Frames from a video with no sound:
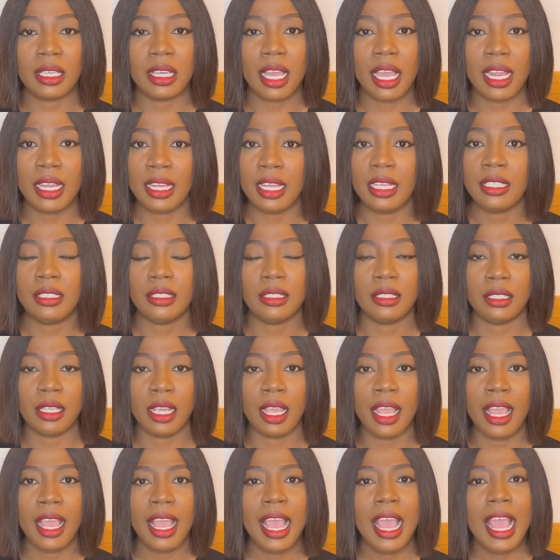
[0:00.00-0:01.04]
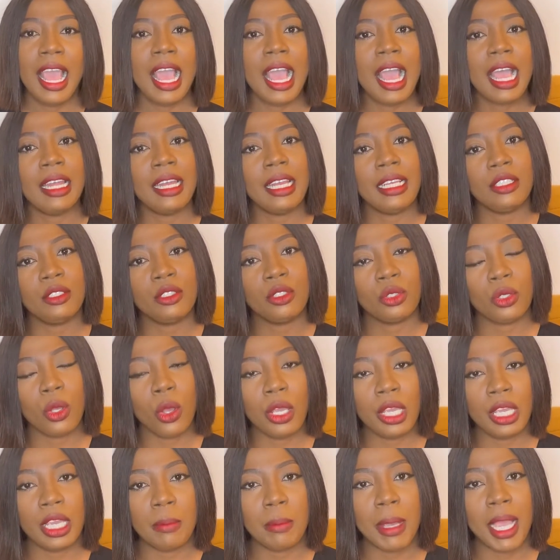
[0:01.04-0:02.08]
earlier this year, and I
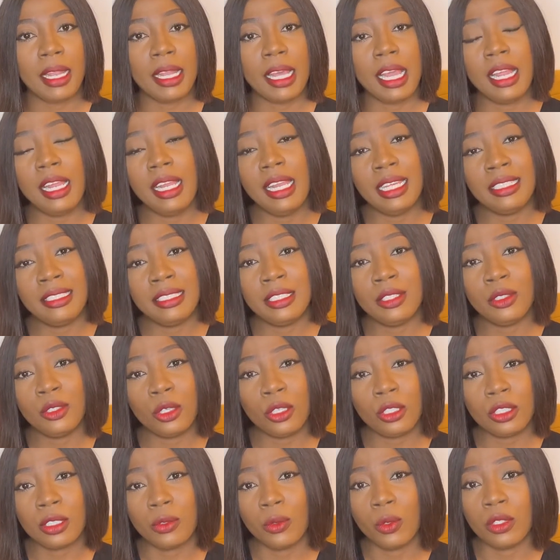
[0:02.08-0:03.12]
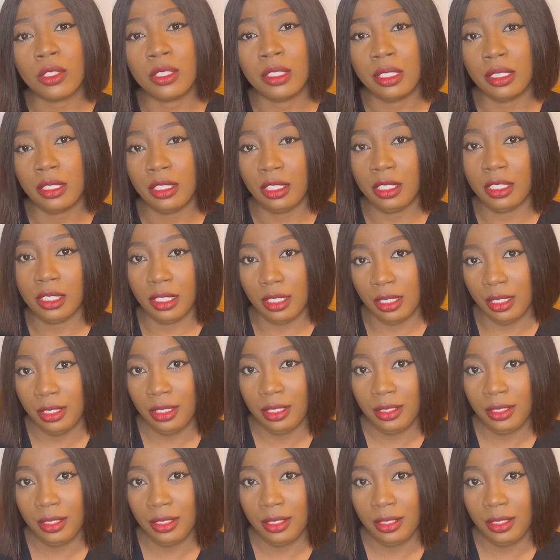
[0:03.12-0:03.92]
saw him and I legit thought he was the genie.